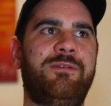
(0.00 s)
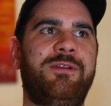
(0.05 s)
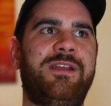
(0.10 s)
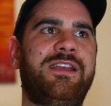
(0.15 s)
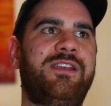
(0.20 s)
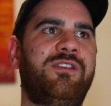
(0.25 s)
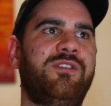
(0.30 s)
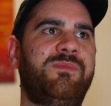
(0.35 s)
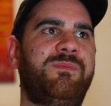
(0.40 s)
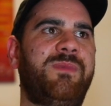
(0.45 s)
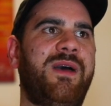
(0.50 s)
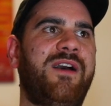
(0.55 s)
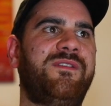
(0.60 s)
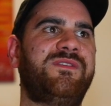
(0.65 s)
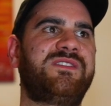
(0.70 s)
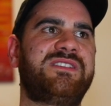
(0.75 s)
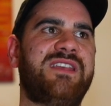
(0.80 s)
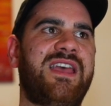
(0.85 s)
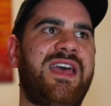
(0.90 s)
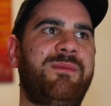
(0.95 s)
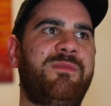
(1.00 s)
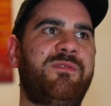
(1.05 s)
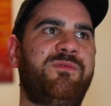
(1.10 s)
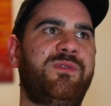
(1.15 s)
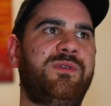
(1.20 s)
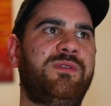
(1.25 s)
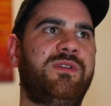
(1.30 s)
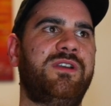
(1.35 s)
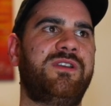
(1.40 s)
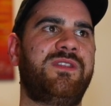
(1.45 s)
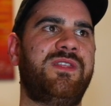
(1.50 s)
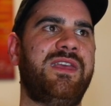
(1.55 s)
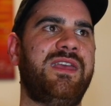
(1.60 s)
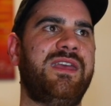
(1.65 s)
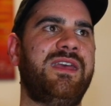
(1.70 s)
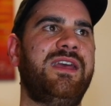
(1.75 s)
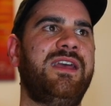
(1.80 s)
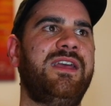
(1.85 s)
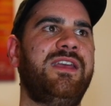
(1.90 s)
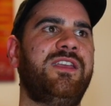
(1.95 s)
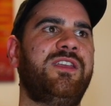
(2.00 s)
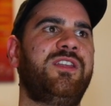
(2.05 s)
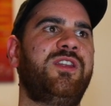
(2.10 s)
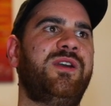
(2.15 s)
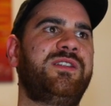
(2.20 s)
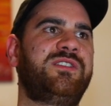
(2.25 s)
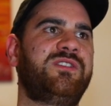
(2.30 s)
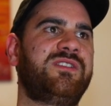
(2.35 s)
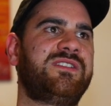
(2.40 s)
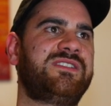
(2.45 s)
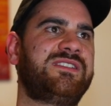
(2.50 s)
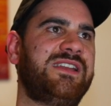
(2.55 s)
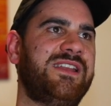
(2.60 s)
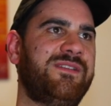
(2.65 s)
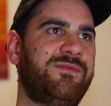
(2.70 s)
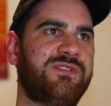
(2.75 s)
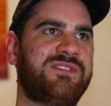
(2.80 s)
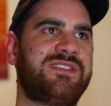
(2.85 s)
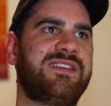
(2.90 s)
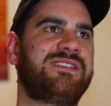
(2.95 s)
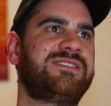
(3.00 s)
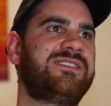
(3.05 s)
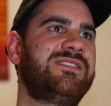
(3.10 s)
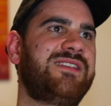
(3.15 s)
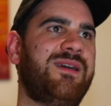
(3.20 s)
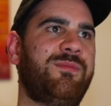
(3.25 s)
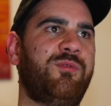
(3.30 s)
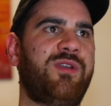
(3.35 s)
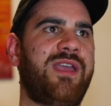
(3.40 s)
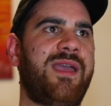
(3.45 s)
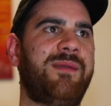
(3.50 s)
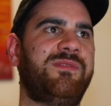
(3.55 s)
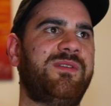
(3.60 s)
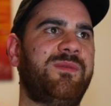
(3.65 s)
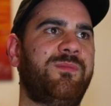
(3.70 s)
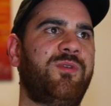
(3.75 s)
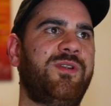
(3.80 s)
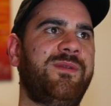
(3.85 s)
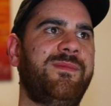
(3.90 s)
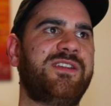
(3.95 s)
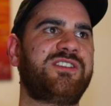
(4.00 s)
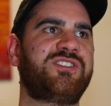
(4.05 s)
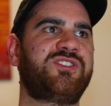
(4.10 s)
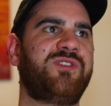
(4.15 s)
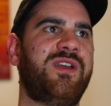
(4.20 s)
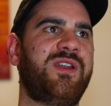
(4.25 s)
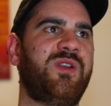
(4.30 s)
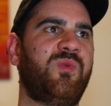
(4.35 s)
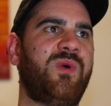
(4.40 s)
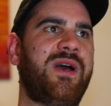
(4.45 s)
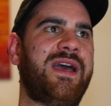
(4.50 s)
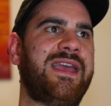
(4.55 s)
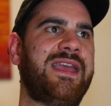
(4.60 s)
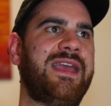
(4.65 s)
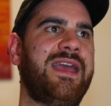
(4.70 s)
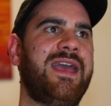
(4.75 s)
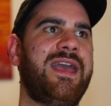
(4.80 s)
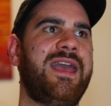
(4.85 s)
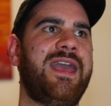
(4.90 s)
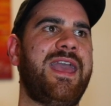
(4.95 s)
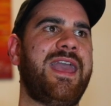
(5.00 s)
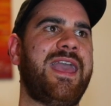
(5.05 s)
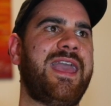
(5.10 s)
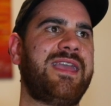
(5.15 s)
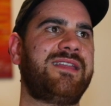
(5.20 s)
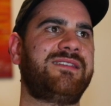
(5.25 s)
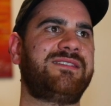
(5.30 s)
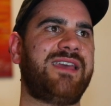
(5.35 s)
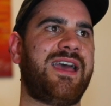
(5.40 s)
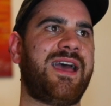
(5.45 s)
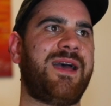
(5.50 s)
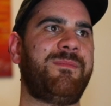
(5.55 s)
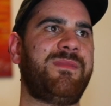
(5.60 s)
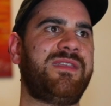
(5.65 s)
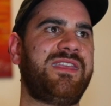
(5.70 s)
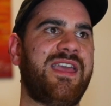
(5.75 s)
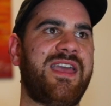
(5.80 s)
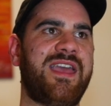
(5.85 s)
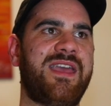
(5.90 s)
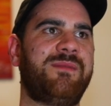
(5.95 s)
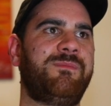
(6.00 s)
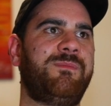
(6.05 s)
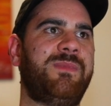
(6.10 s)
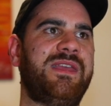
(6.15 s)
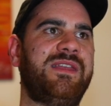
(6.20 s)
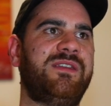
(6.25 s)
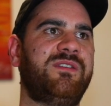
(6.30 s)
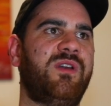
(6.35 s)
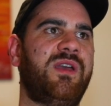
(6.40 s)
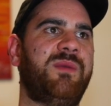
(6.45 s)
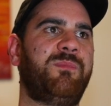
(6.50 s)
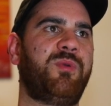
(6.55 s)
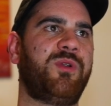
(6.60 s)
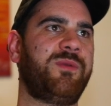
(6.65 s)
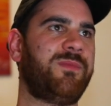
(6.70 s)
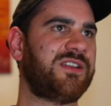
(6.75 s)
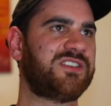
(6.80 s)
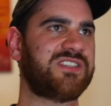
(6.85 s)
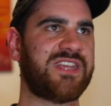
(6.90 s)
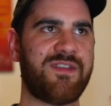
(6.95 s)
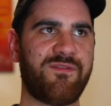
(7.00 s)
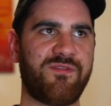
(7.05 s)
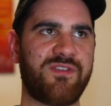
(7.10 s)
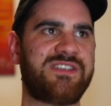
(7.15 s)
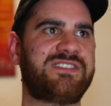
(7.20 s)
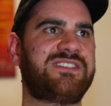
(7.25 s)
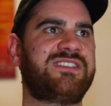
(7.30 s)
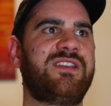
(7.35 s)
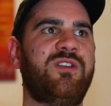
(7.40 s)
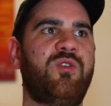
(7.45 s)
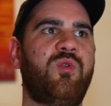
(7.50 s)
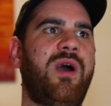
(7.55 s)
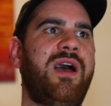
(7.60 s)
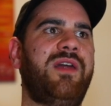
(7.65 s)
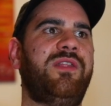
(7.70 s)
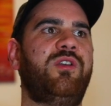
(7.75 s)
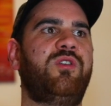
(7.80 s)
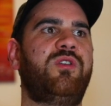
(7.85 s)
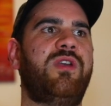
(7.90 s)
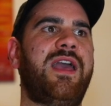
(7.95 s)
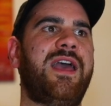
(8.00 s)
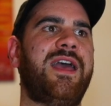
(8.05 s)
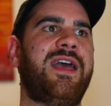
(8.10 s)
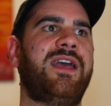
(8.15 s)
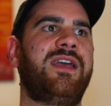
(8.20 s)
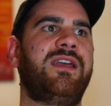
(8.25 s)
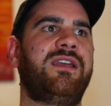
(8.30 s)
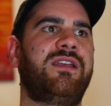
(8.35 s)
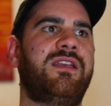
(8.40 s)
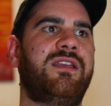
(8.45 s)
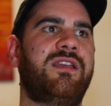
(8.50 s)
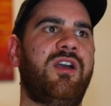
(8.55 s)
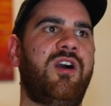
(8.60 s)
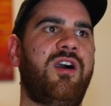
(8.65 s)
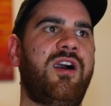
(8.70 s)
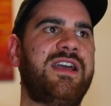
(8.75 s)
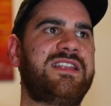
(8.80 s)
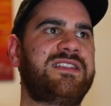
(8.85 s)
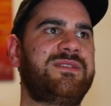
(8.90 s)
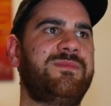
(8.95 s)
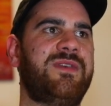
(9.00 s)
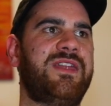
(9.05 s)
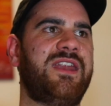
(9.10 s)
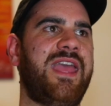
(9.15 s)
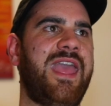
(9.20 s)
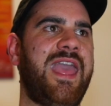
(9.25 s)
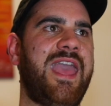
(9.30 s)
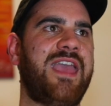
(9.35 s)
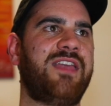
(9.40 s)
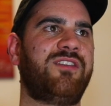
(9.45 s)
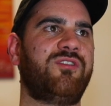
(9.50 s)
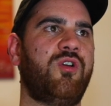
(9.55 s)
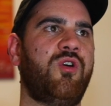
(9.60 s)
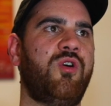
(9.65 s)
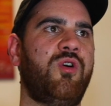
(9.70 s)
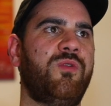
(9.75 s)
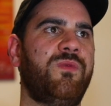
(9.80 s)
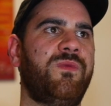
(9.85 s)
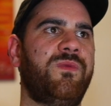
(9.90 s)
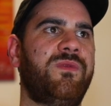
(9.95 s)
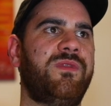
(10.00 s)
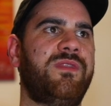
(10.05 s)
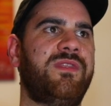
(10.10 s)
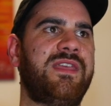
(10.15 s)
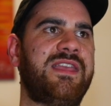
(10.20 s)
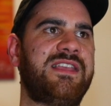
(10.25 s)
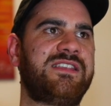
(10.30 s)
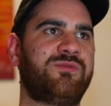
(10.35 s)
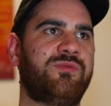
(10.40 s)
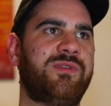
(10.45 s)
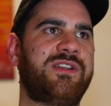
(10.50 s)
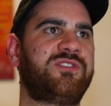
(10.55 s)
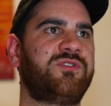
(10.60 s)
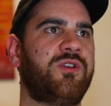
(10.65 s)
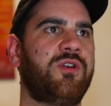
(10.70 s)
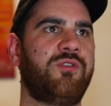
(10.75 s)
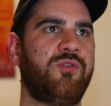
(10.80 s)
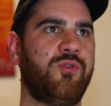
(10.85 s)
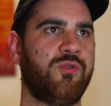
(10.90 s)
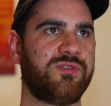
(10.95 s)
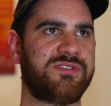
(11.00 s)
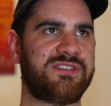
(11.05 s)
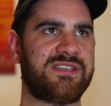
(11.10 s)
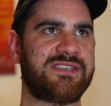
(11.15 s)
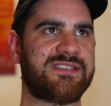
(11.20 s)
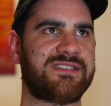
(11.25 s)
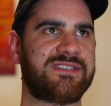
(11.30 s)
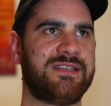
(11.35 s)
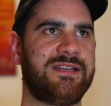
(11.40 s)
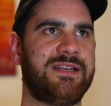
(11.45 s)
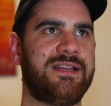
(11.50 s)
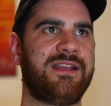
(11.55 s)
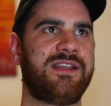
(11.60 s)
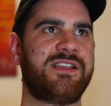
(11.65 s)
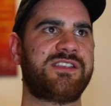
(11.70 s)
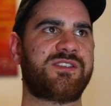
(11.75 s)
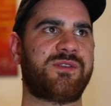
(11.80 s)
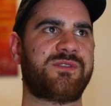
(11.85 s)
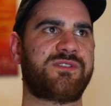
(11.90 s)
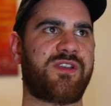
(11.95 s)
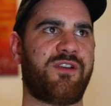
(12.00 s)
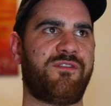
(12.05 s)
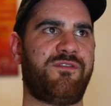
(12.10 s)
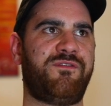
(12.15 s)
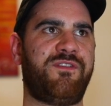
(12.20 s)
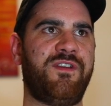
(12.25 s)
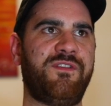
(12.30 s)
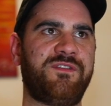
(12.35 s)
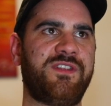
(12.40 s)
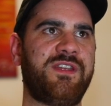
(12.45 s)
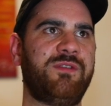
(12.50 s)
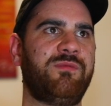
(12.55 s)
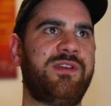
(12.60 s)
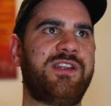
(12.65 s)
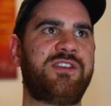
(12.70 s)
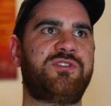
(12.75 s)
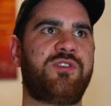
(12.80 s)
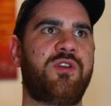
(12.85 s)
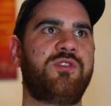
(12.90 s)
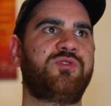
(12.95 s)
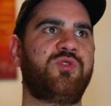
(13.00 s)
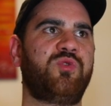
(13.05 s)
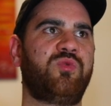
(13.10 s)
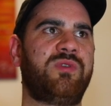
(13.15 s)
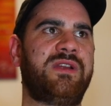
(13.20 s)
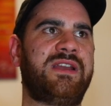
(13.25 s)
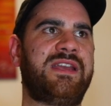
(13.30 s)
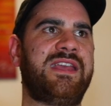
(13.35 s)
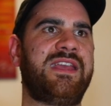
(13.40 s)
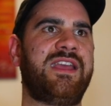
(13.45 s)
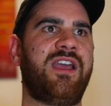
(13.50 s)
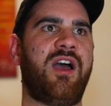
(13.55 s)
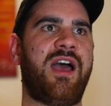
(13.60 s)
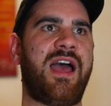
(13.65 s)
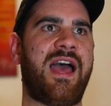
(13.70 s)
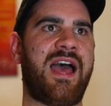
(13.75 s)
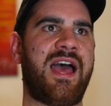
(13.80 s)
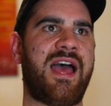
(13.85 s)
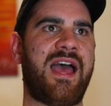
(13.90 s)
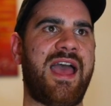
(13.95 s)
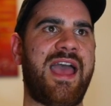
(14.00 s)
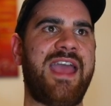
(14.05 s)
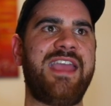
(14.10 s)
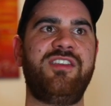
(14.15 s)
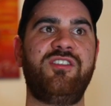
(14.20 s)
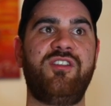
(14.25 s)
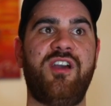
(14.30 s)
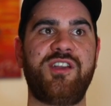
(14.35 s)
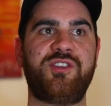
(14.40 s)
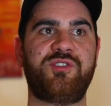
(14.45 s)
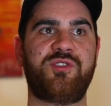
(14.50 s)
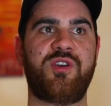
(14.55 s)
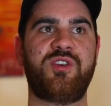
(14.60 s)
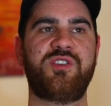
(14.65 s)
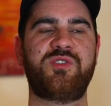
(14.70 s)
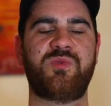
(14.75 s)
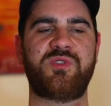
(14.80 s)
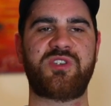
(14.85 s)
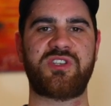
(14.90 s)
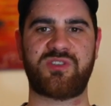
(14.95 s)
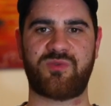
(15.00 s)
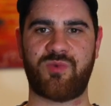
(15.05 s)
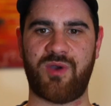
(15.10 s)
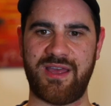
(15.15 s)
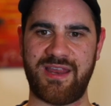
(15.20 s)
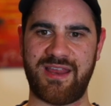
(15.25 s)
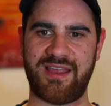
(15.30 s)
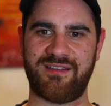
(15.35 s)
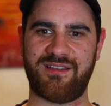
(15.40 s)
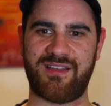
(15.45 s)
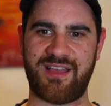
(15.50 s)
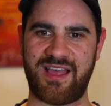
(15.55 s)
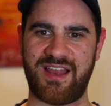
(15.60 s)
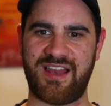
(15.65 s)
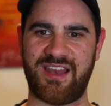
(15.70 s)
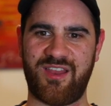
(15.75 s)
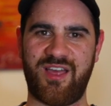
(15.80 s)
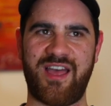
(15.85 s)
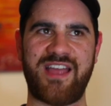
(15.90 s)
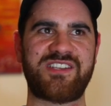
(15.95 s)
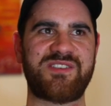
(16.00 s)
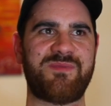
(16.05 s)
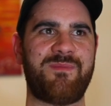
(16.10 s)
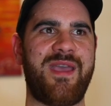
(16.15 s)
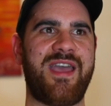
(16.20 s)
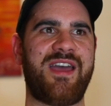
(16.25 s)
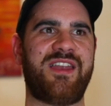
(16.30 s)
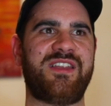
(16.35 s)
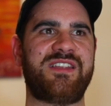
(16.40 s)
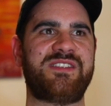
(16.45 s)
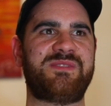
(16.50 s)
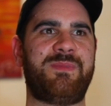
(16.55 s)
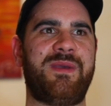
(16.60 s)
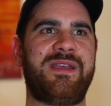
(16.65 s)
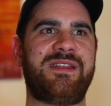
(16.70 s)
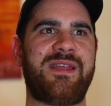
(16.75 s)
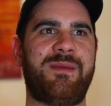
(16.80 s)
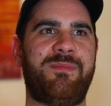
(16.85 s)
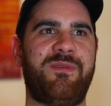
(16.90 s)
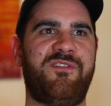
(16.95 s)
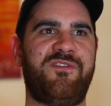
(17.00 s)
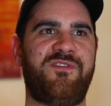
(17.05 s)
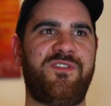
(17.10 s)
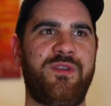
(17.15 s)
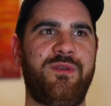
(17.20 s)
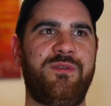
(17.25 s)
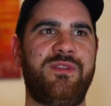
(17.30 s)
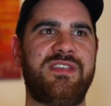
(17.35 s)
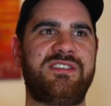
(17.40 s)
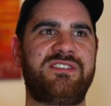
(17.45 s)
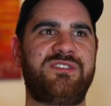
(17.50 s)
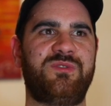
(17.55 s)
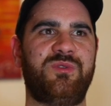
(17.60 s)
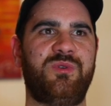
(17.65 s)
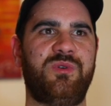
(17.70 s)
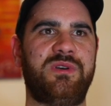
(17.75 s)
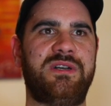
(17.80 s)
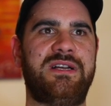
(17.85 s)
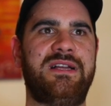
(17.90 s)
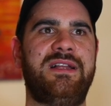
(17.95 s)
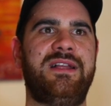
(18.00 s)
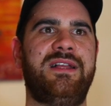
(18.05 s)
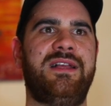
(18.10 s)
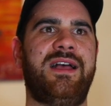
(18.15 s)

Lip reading: good buffs. If we look there, you know, I took it to level 6 and double capped it pretty much straight away, and yeah, it beat pretty much every single other item that I had on these retro courses. So it's got 15 retros already, 8 nitros, which is quite a large amount. That's picked up a few this tour.